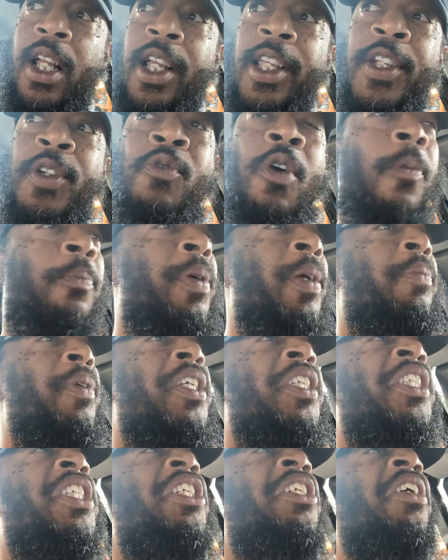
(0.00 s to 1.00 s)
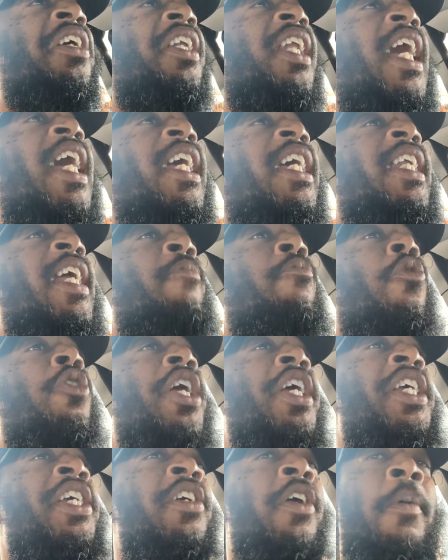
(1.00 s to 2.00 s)
You want people to see your light and they
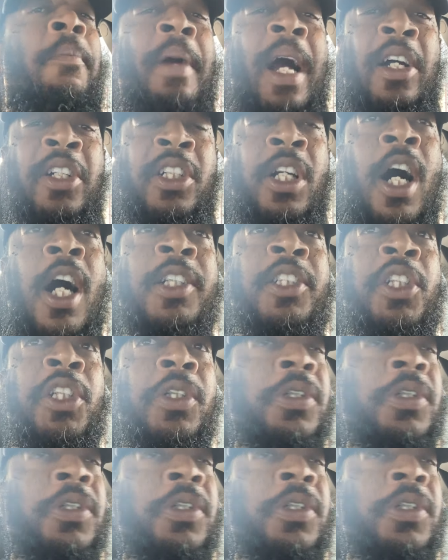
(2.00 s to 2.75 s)
want to hear about God to